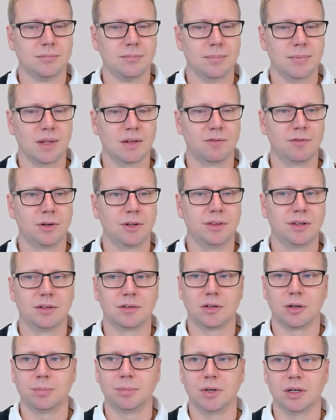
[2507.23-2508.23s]
for this
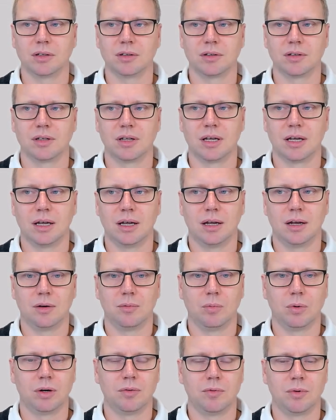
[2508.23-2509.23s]
object.
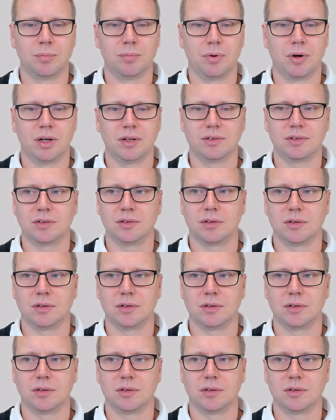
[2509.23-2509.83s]
And when we press,